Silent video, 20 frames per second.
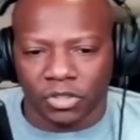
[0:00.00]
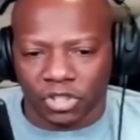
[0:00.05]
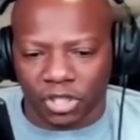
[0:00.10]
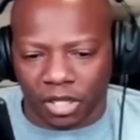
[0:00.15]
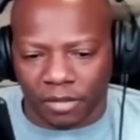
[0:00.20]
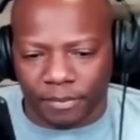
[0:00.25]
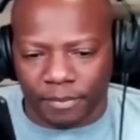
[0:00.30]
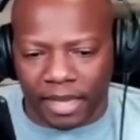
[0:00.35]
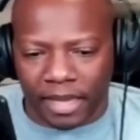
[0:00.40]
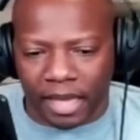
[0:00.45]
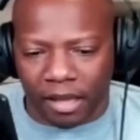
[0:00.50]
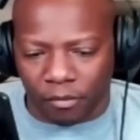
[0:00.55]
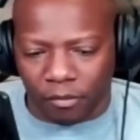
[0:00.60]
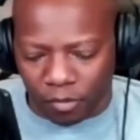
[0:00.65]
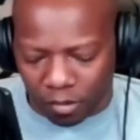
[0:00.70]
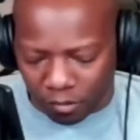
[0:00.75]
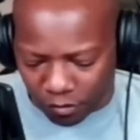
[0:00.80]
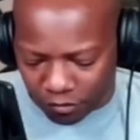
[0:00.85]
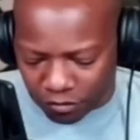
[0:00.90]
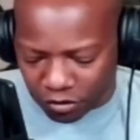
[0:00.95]
Yo, Chuck, man,
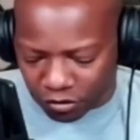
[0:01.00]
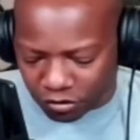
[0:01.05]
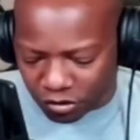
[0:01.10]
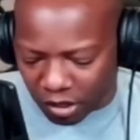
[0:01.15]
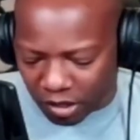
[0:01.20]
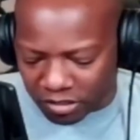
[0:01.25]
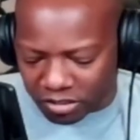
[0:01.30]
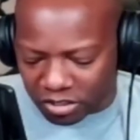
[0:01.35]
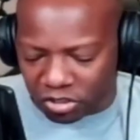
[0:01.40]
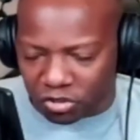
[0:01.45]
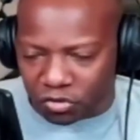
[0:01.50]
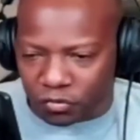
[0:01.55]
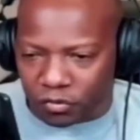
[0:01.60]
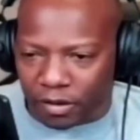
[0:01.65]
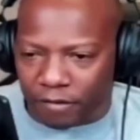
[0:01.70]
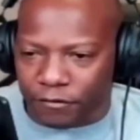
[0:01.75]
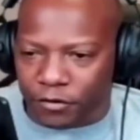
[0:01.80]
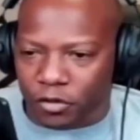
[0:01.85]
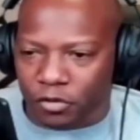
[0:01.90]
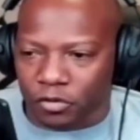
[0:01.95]
what were your thoughts? Did
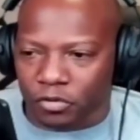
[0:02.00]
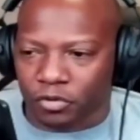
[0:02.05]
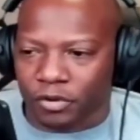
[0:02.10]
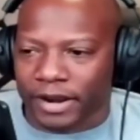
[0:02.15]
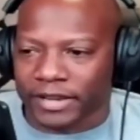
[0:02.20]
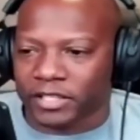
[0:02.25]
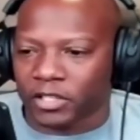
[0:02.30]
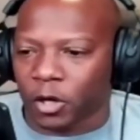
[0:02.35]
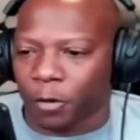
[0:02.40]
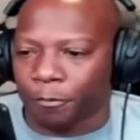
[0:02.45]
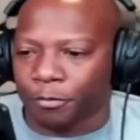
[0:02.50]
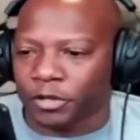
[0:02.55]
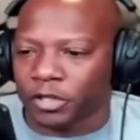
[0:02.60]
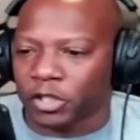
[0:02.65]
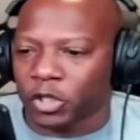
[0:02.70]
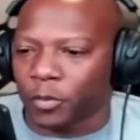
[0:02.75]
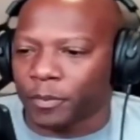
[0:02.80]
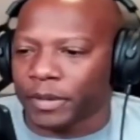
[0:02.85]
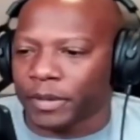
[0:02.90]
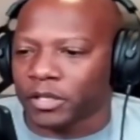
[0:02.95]
you have you cracked it open a
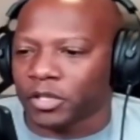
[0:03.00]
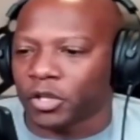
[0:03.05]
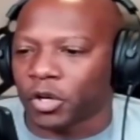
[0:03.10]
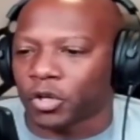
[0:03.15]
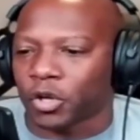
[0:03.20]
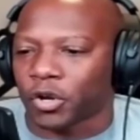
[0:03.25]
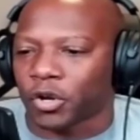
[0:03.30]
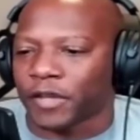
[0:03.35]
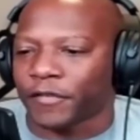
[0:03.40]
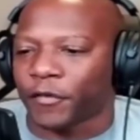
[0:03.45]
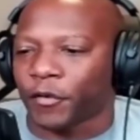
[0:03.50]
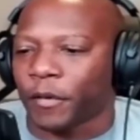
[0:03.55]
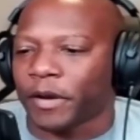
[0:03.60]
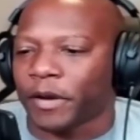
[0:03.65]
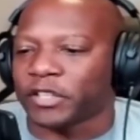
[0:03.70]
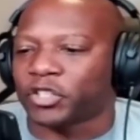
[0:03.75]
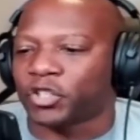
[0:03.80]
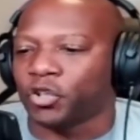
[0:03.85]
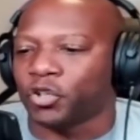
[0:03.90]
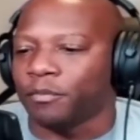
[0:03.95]
little bit? You know, don't give
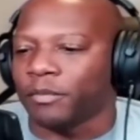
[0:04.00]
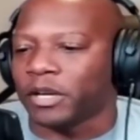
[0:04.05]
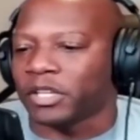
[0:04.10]
away too